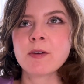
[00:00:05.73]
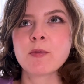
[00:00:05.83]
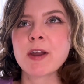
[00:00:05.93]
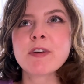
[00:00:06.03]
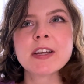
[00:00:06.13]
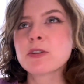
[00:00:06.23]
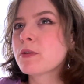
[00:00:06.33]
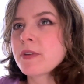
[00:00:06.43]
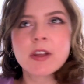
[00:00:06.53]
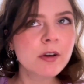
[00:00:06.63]
Whenever I do a
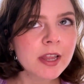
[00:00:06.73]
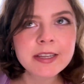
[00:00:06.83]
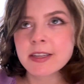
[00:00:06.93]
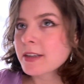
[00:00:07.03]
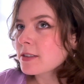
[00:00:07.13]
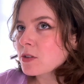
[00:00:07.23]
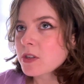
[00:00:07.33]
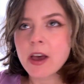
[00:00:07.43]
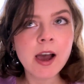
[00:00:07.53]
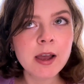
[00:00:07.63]
video like this,
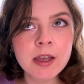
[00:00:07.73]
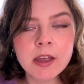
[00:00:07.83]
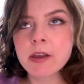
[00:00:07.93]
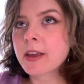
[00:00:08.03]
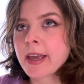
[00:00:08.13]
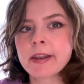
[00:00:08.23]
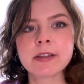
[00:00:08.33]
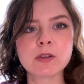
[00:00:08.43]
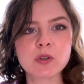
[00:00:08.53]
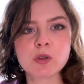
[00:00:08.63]
I get
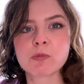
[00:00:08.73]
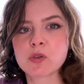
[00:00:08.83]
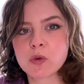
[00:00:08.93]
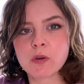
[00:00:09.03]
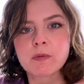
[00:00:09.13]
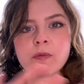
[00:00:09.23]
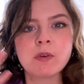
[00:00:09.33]
into some sort of